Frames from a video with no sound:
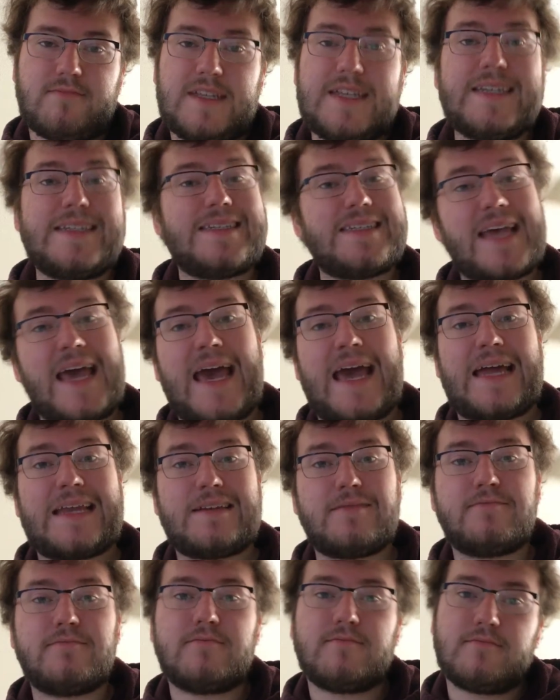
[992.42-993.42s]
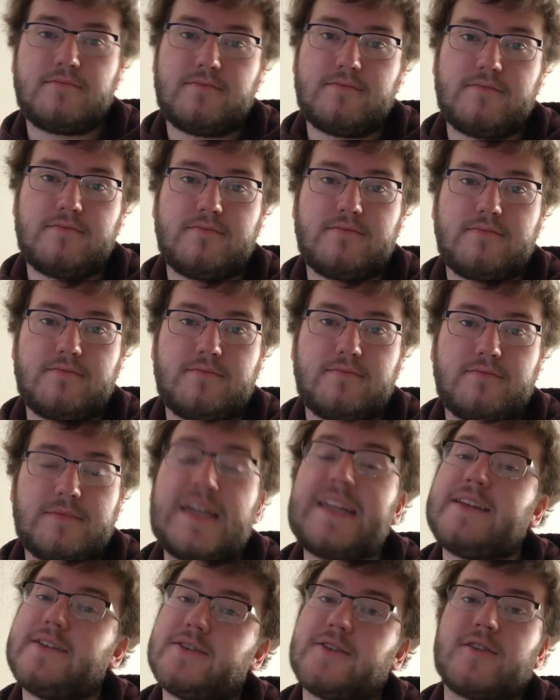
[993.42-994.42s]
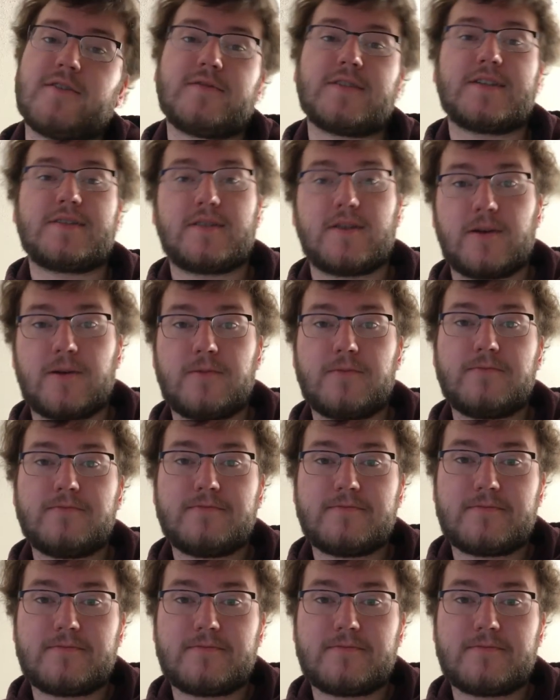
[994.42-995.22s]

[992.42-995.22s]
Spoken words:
he's sad. He deserves it though.